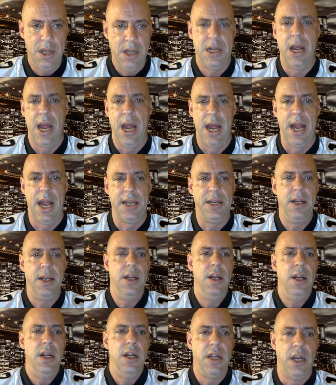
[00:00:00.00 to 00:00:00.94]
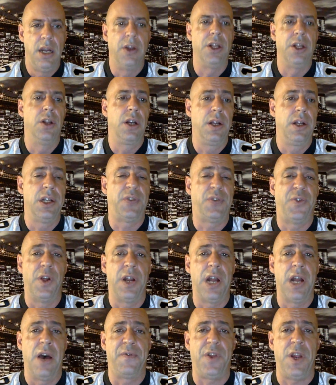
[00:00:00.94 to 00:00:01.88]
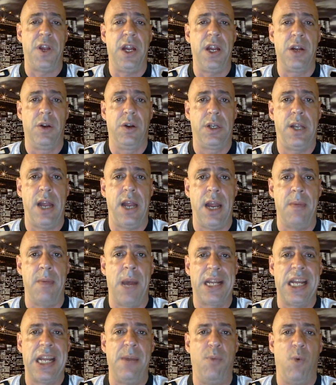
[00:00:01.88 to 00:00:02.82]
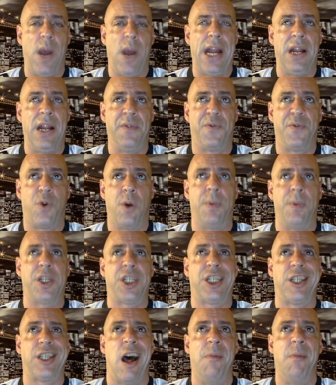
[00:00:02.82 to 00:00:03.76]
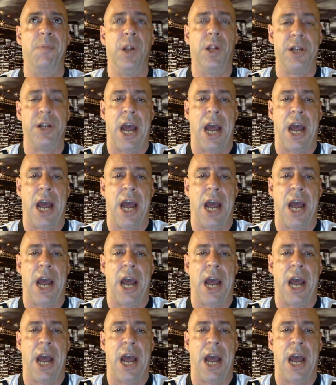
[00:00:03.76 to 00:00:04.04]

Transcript: And you look at this Philadelphia Eagle team, I keep waiting for them to stumble.